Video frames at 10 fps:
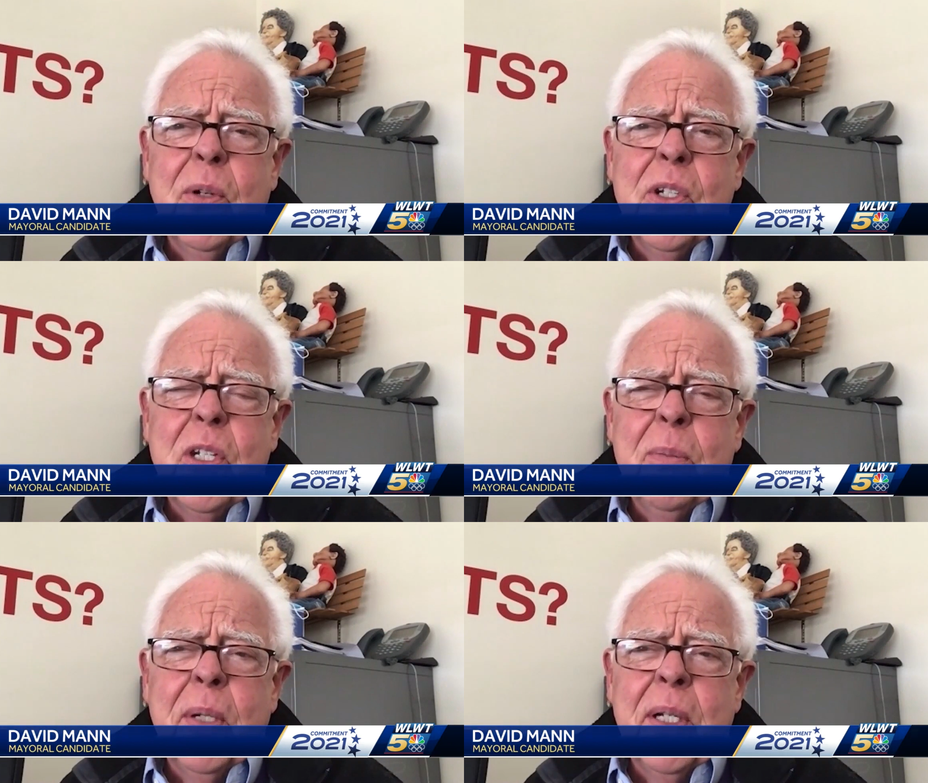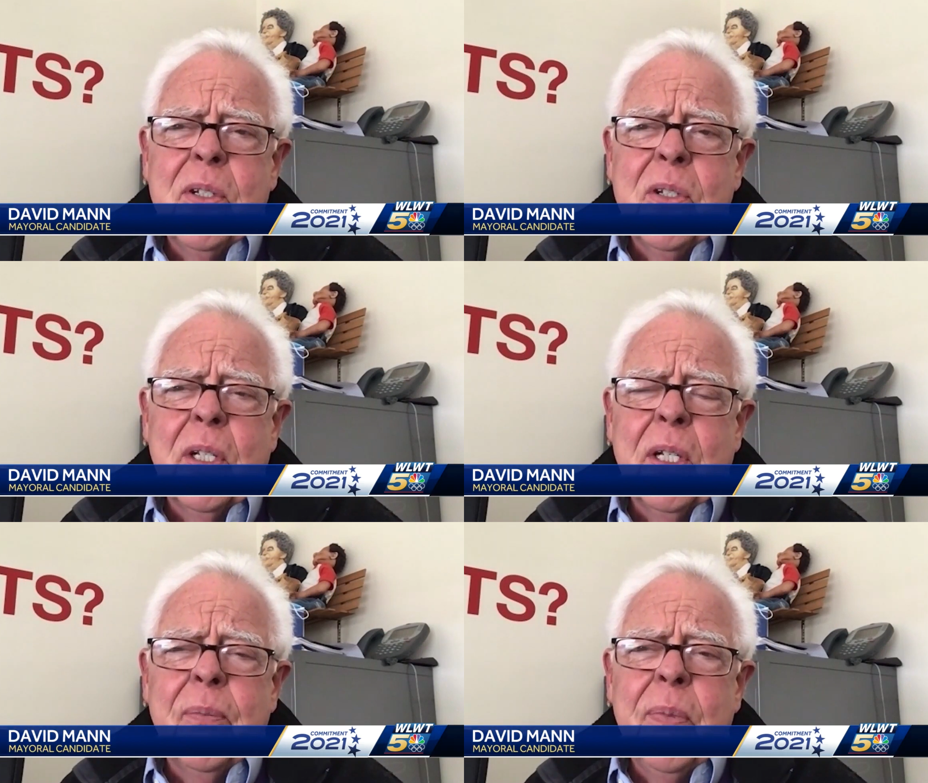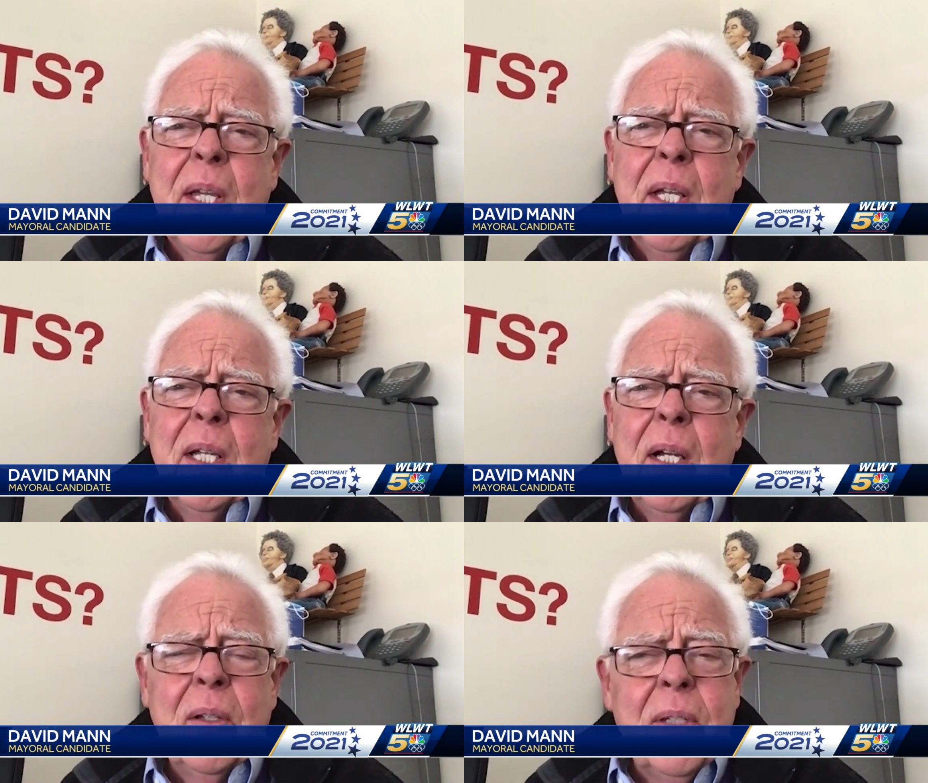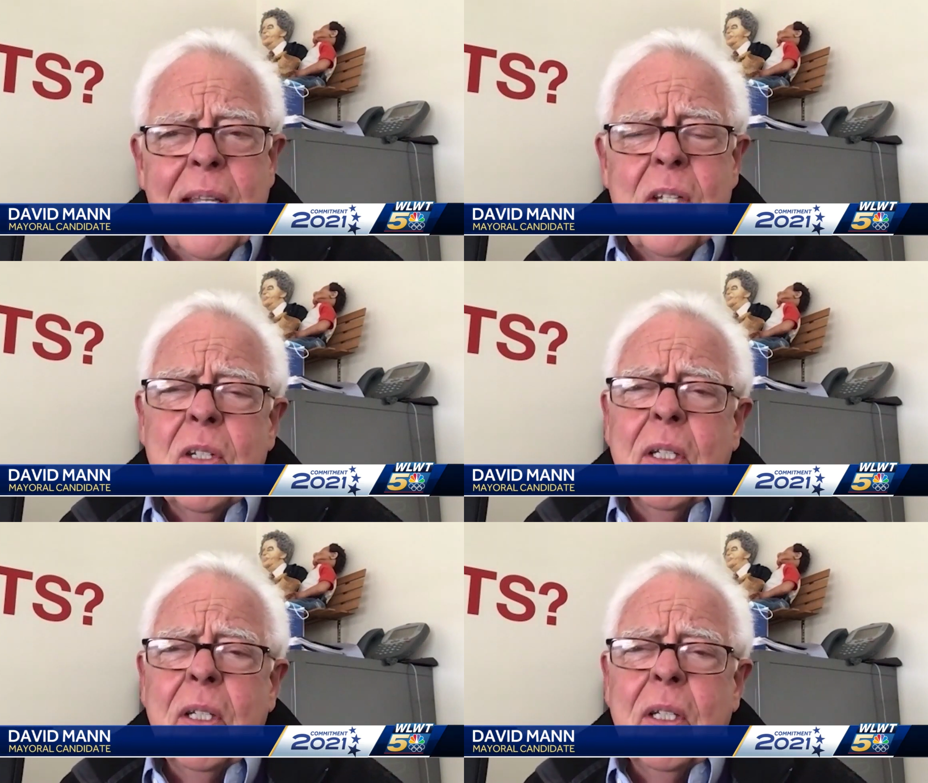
in recent months uh, uh needs